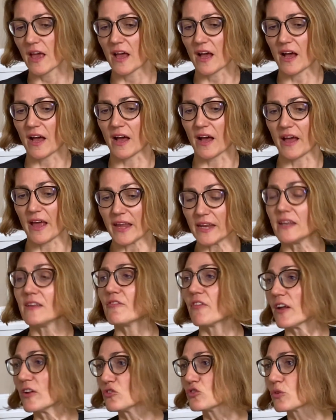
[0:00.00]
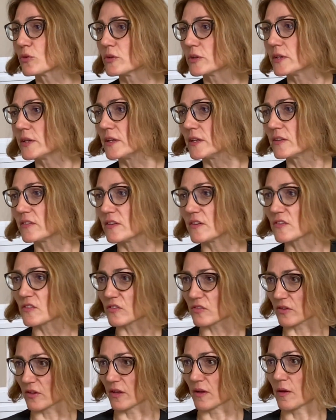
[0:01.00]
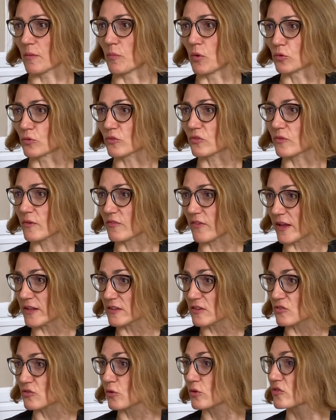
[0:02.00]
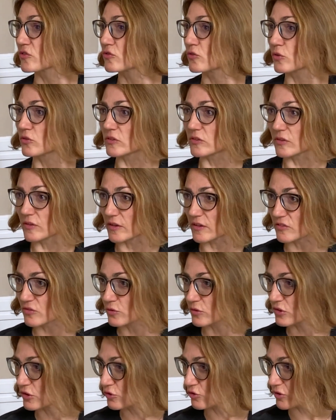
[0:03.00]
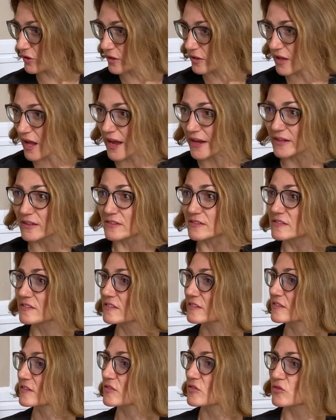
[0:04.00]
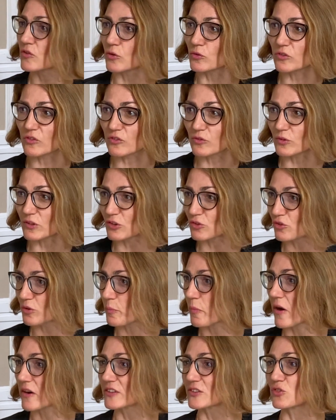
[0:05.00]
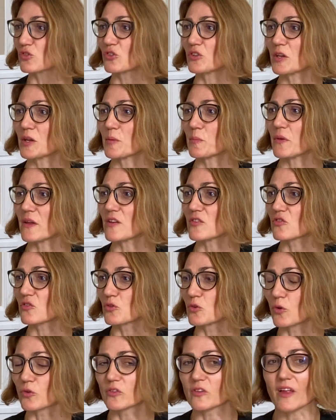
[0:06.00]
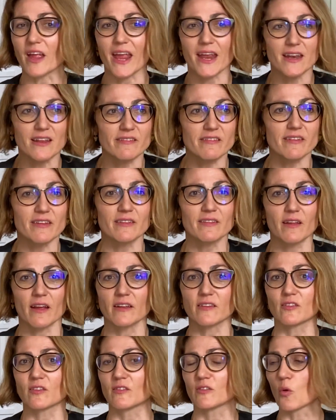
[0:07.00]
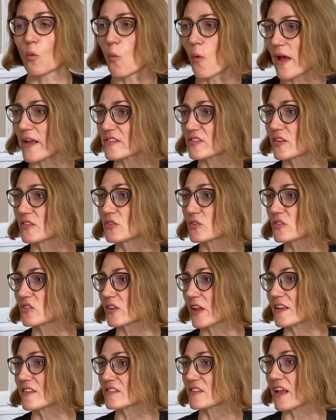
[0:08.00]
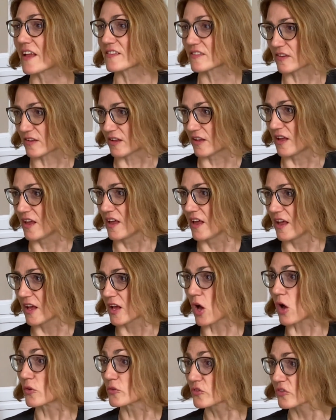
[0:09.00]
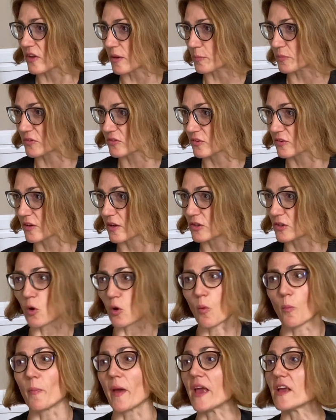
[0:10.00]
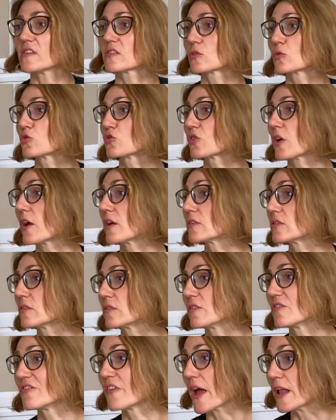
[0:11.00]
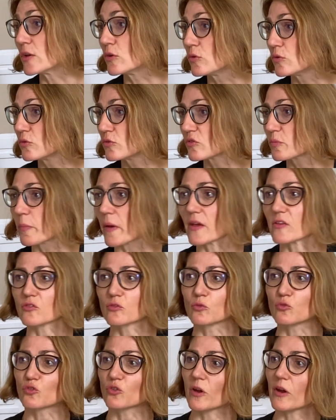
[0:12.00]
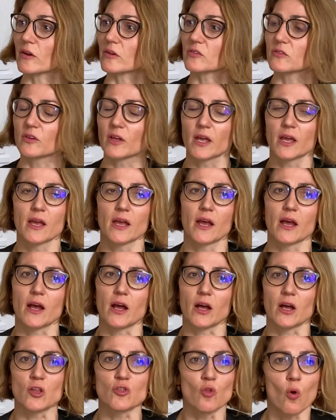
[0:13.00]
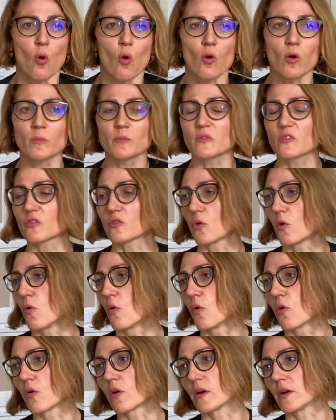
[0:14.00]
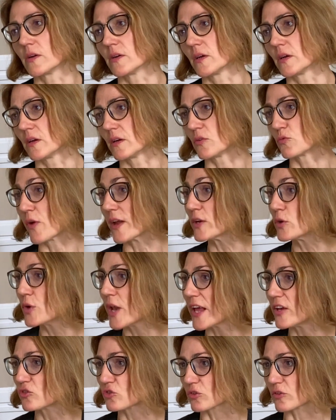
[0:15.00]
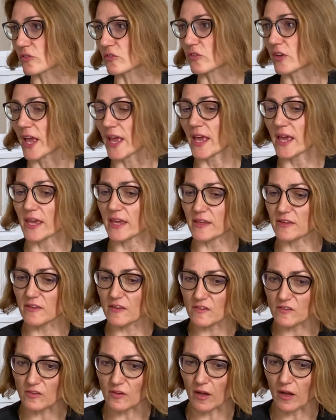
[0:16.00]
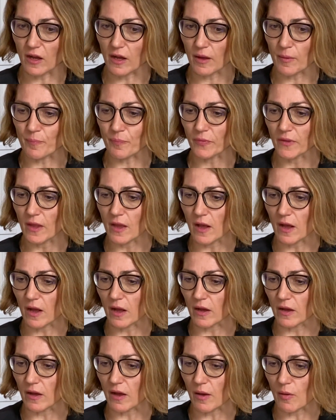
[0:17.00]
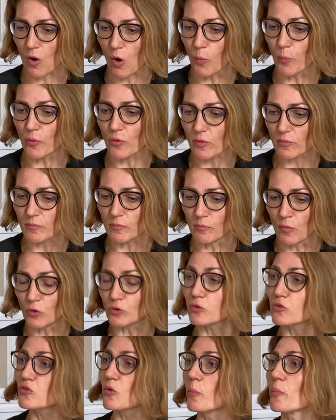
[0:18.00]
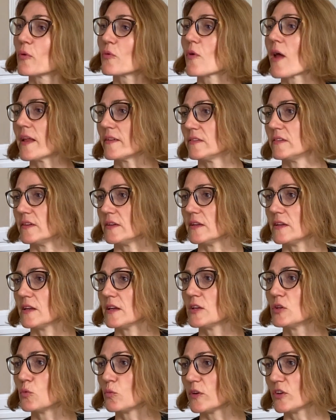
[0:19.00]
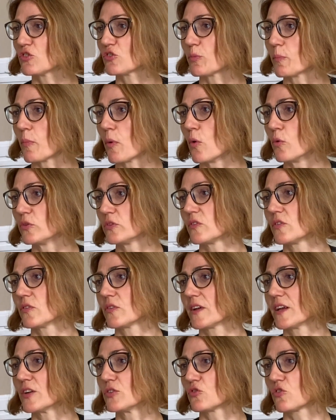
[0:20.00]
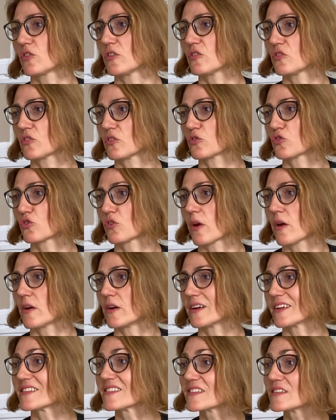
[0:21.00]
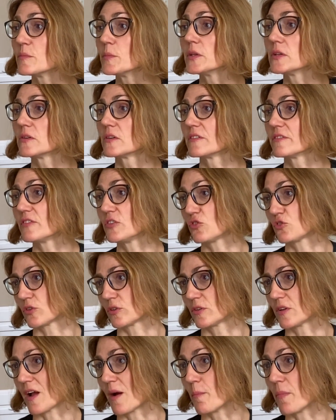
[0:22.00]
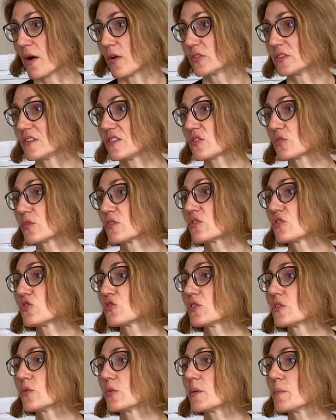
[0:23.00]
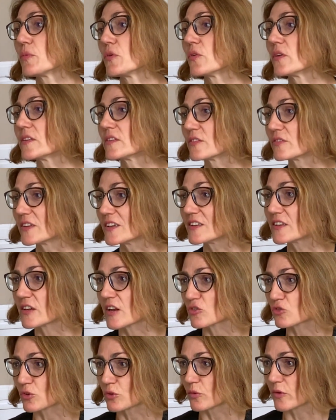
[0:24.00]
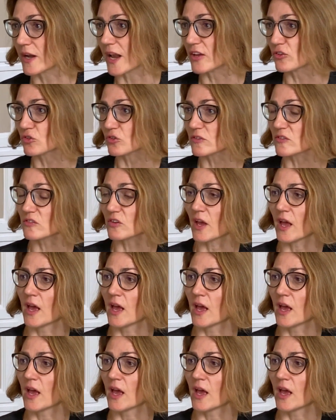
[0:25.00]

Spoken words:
And eventually this modus vivendi, so it's not a strategic alliance, it's not a strategic partnership, it's not anything that the West understands as a concept, based on shared values, based on shared norms or regulations. It is modus operandi in which both countries share similar vision about this transitionary period of the international relations,